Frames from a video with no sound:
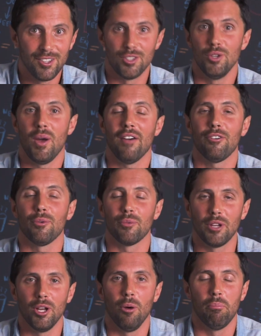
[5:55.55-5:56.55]
you have a
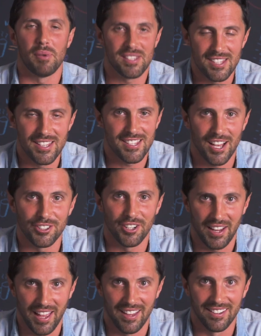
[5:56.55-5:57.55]
real business on your
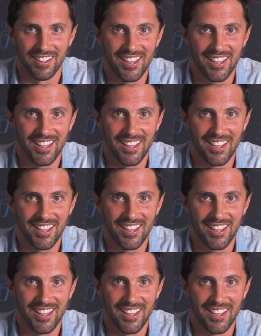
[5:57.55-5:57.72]
hand.